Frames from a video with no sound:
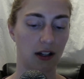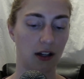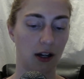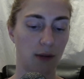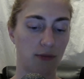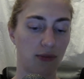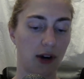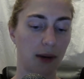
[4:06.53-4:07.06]

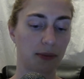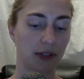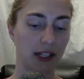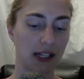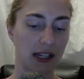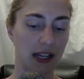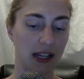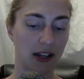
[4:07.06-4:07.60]

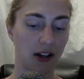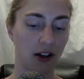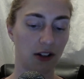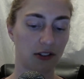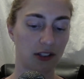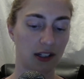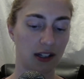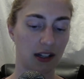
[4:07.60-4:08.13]
Abruptly, he'd
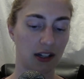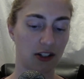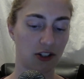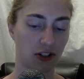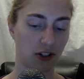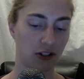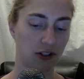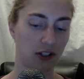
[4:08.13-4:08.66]
halted and
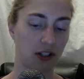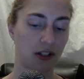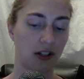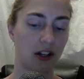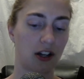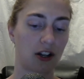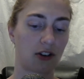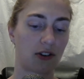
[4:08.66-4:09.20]
turned.
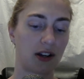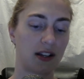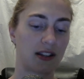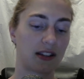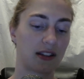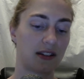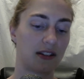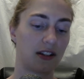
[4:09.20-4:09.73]

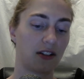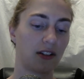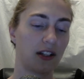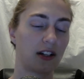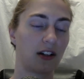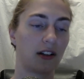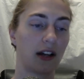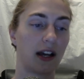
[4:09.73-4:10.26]
Grace, nearly
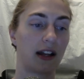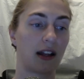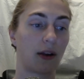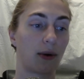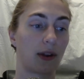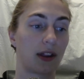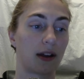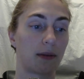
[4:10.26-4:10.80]
colliding
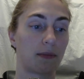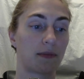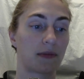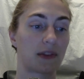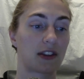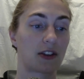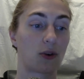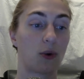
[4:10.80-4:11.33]
with him,
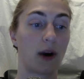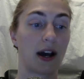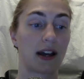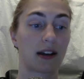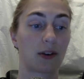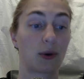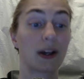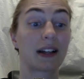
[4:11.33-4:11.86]
quiet,
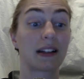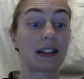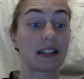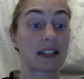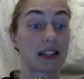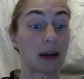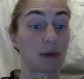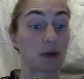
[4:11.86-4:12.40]
quickly
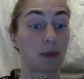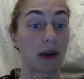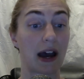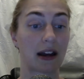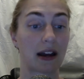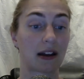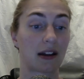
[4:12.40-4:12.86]
stepped back.